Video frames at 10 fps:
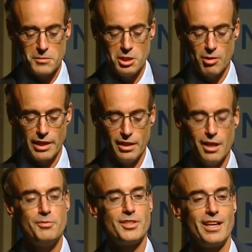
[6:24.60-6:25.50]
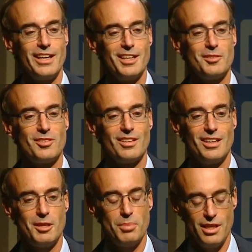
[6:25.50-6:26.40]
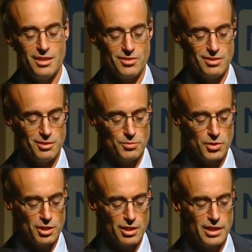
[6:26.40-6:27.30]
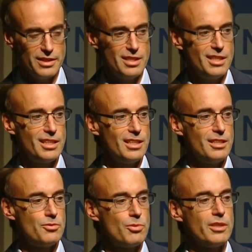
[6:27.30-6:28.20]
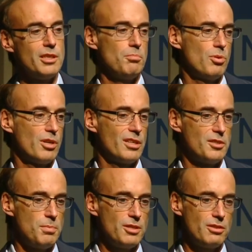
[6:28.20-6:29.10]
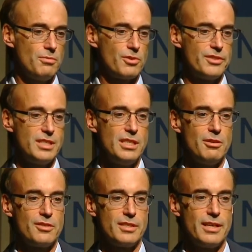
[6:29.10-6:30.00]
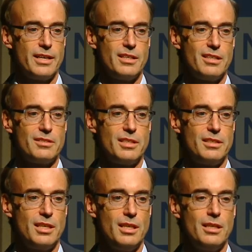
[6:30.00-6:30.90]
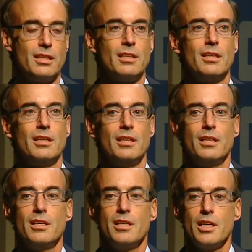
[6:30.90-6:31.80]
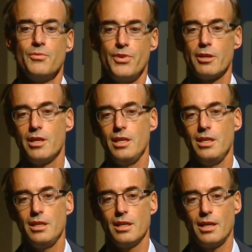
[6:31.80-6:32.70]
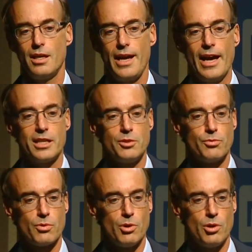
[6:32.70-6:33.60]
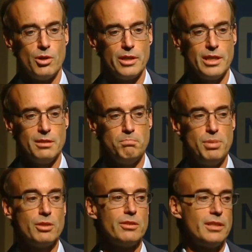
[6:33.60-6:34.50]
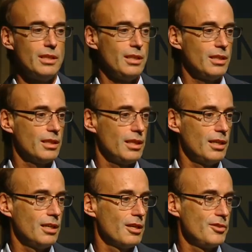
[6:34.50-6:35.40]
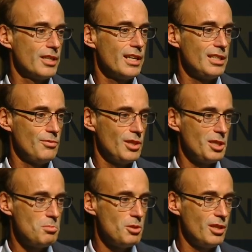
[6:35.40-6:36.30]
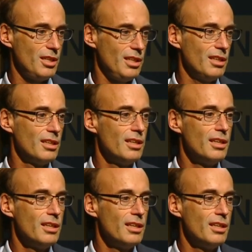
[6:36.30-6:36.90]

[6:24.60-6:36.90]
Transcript: you know, I love science, uh, but as you've heard, I think it's really important, especially for senior scientists, to take a very uh, active role in building uh, our scientific community.